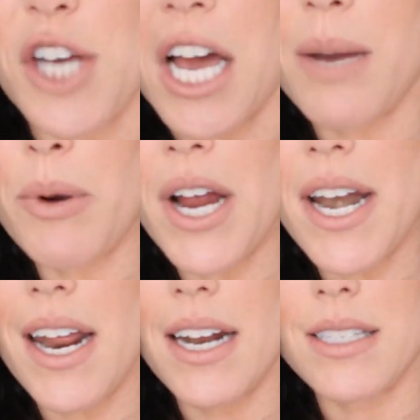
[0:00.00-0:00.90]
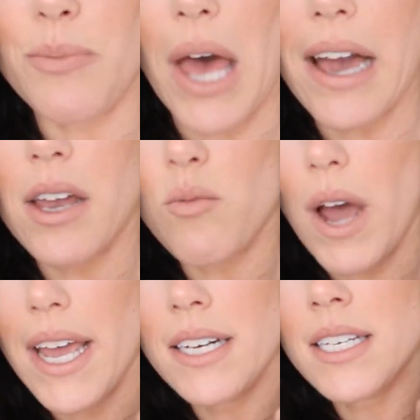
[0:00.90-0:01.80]
check print and it's black and
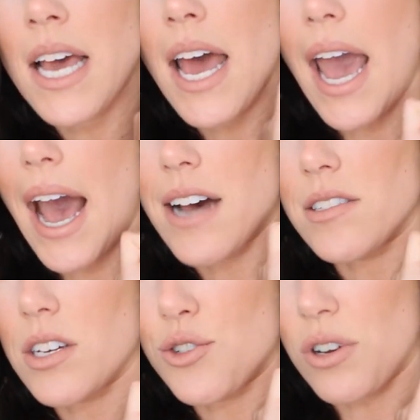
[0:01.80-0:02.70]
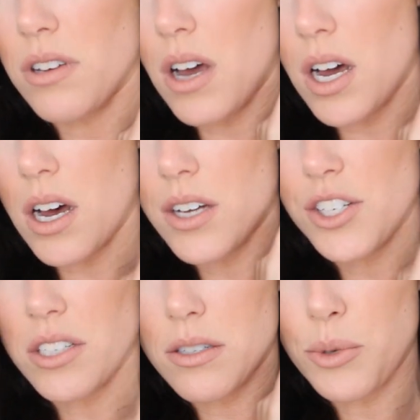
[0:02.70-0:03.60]
white. It has uh,
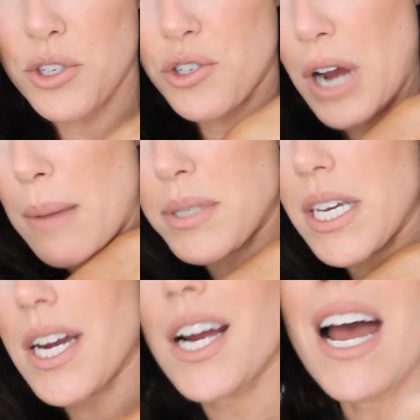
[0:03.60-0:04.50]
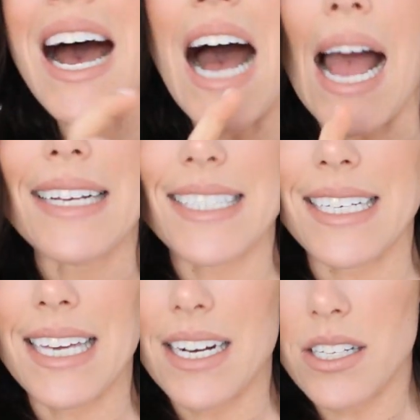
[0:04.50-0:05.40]
adjustable straps here. I
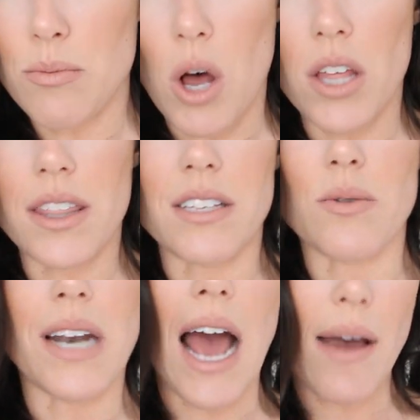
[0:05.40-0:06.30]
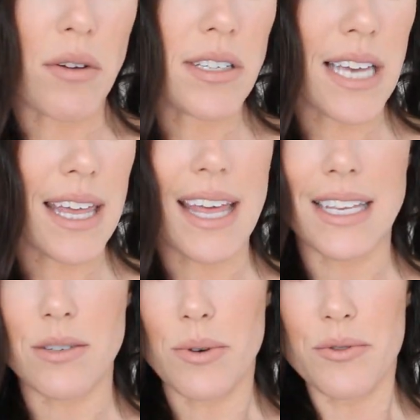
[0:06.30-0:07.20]
did get a small in this one. I will say that
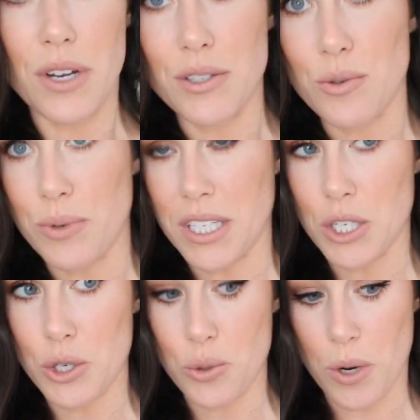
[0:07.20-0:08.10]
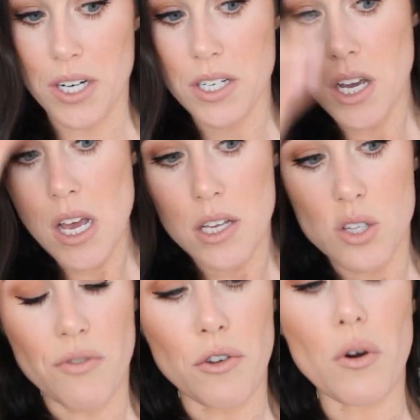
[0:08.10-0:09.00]
this one runs really short.
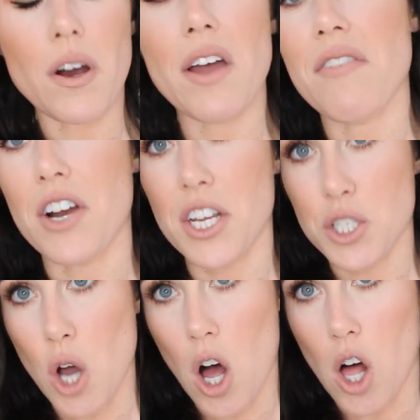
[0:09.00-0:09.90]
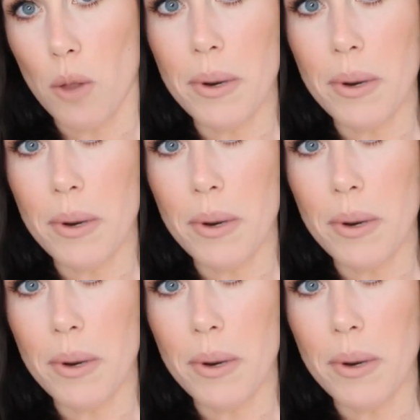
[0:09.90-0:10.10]
So if you are a very tall